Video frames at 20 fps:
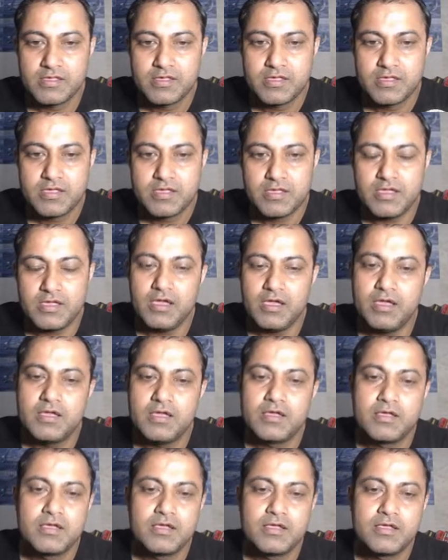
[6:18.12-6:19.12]
Yeah,
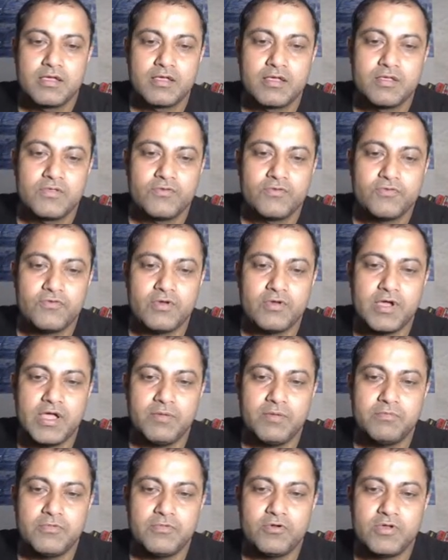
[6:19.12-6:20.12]
so
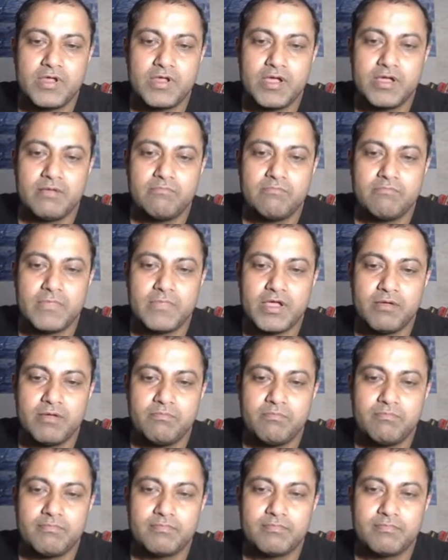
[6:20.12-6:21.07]
I'm gonna